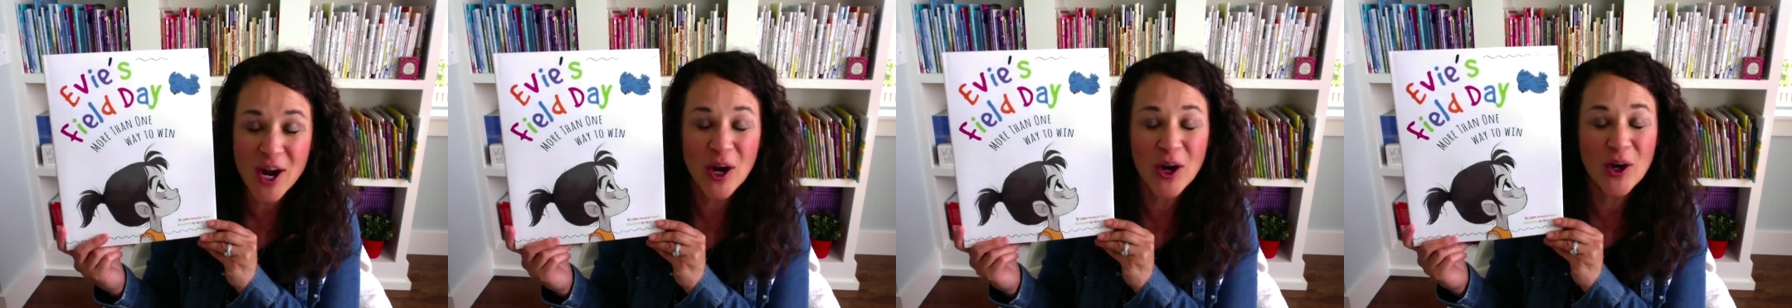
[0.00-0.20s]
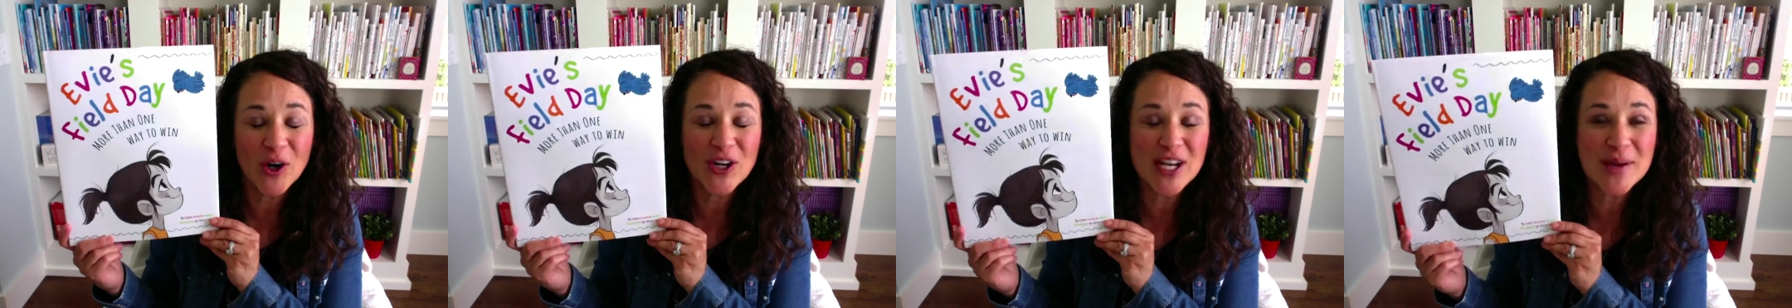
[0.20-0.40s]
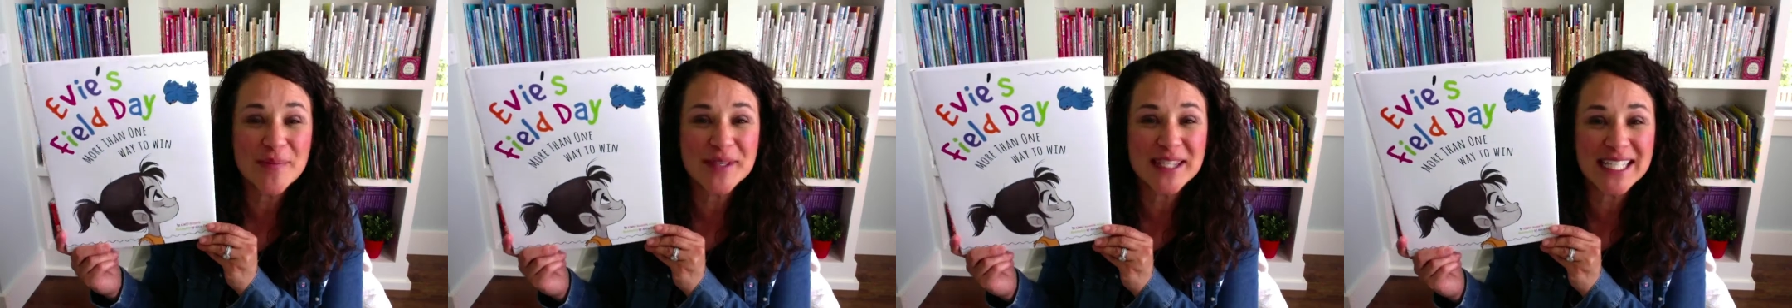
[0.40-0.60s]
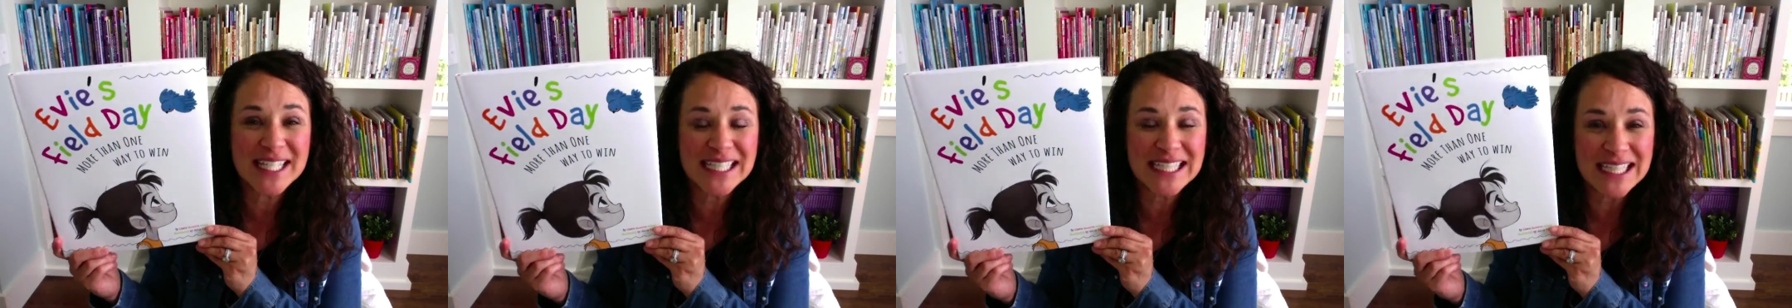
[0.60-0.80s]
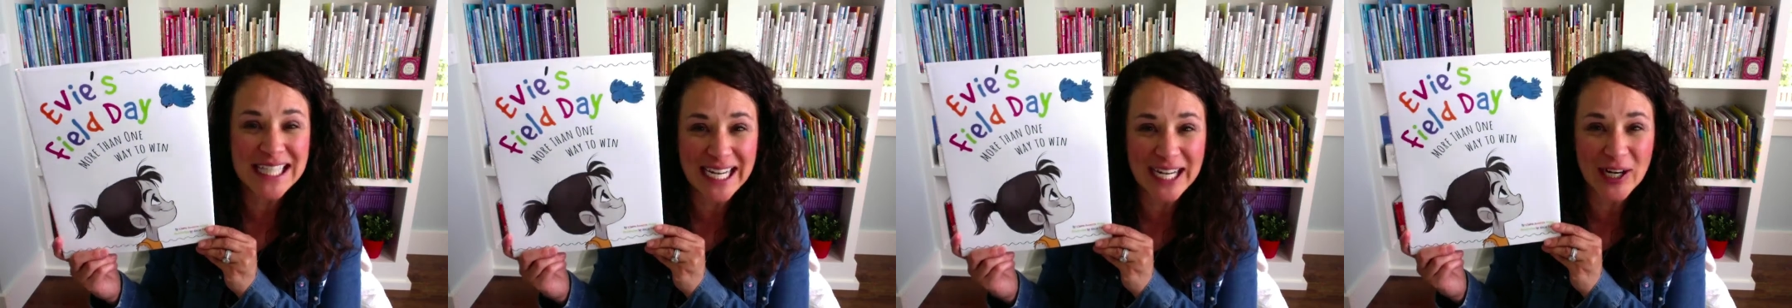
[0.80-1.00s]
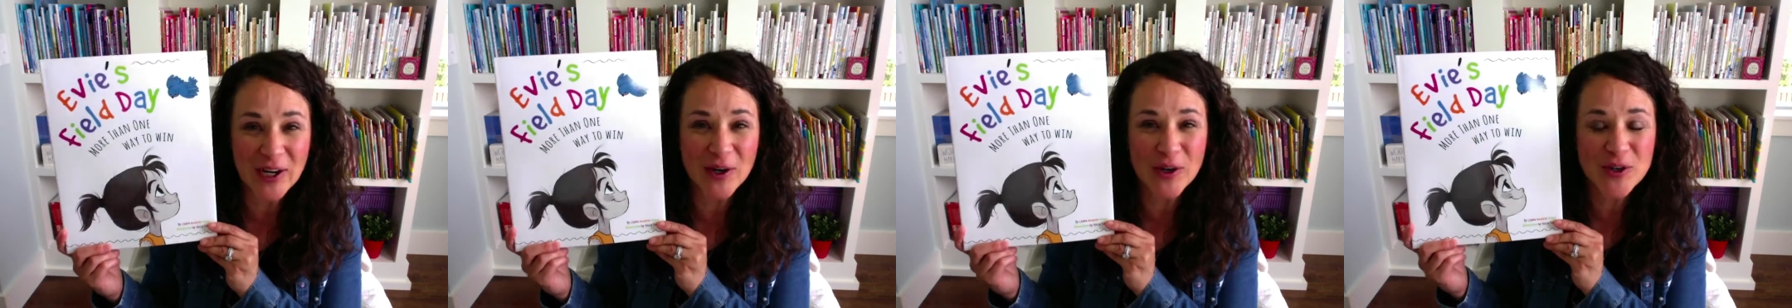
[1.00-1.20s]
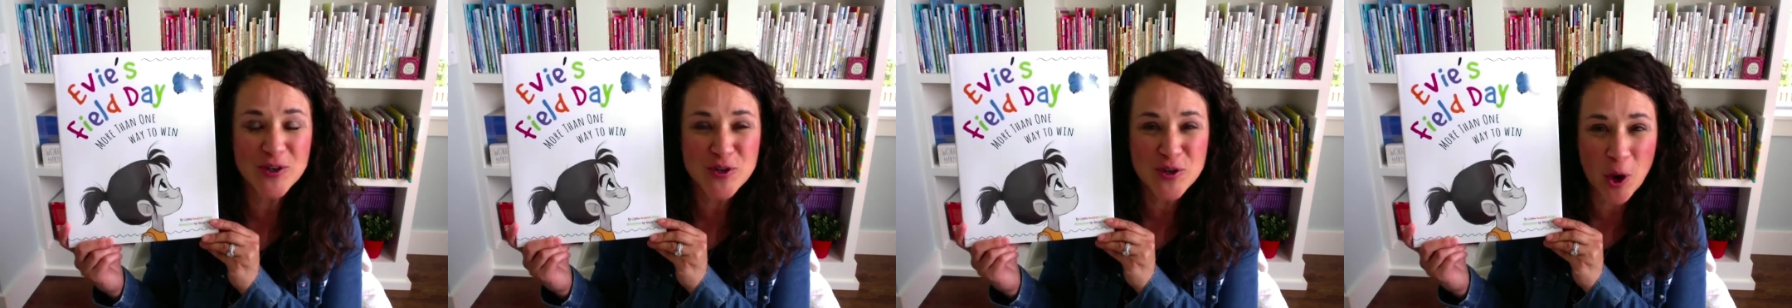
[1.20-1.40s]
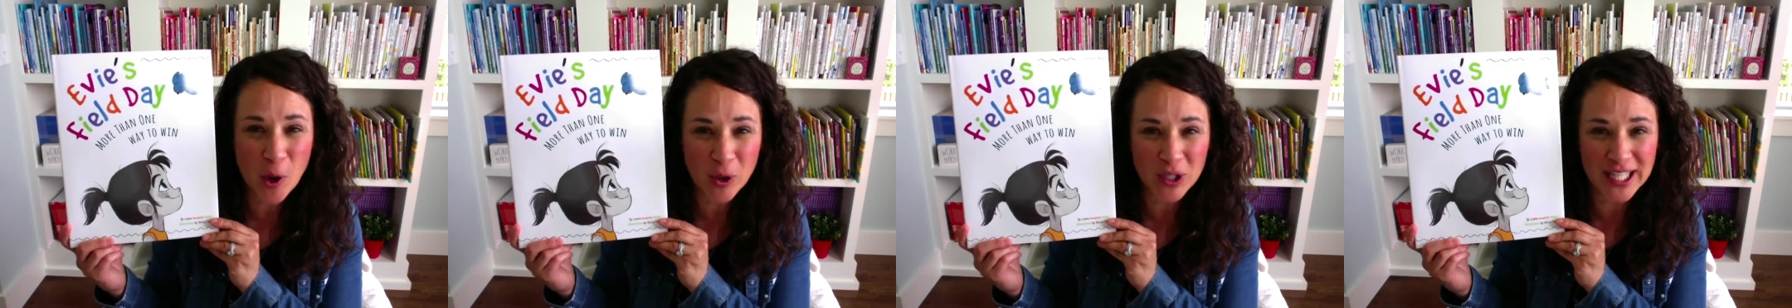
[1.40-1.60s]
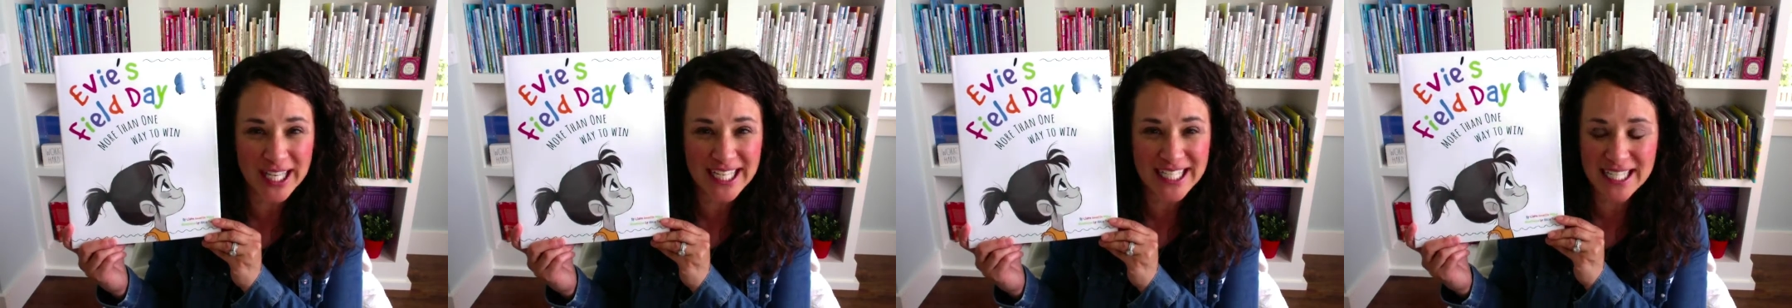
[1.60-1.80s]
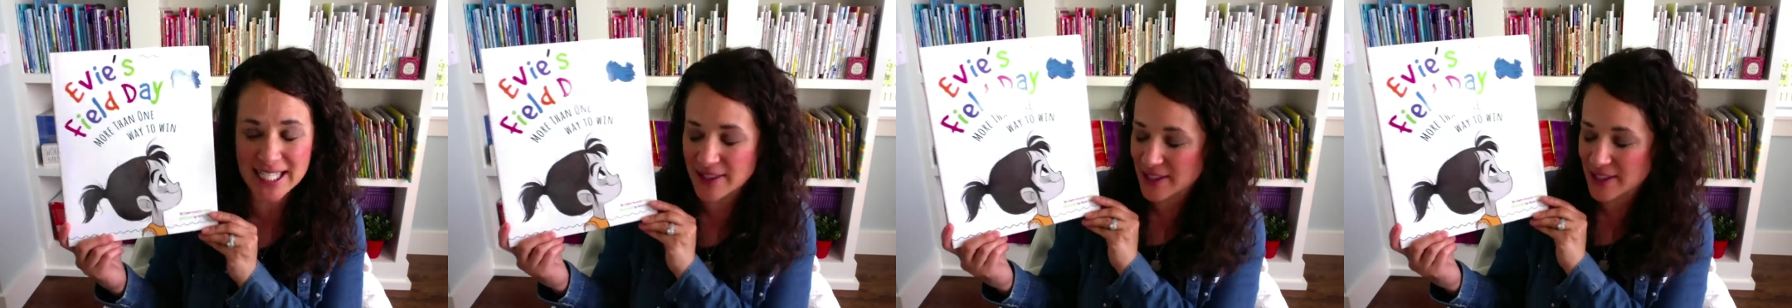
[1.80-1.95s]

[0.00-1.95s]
Her name is Claire Noland.